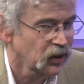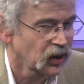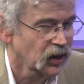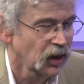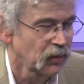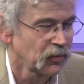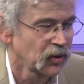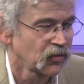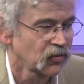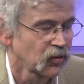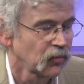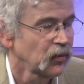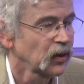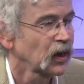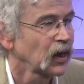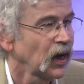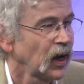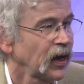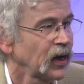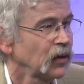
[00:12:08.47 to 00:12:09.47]
coming from a
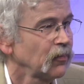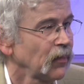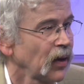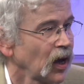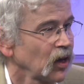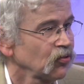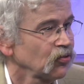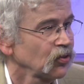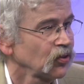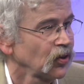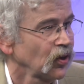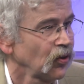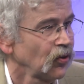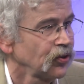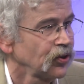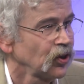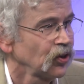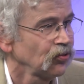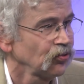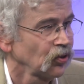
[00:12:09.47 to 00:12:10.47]
guy in
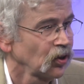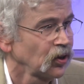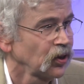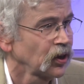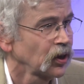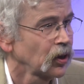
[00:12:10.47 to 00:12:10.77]
Macedonia sitting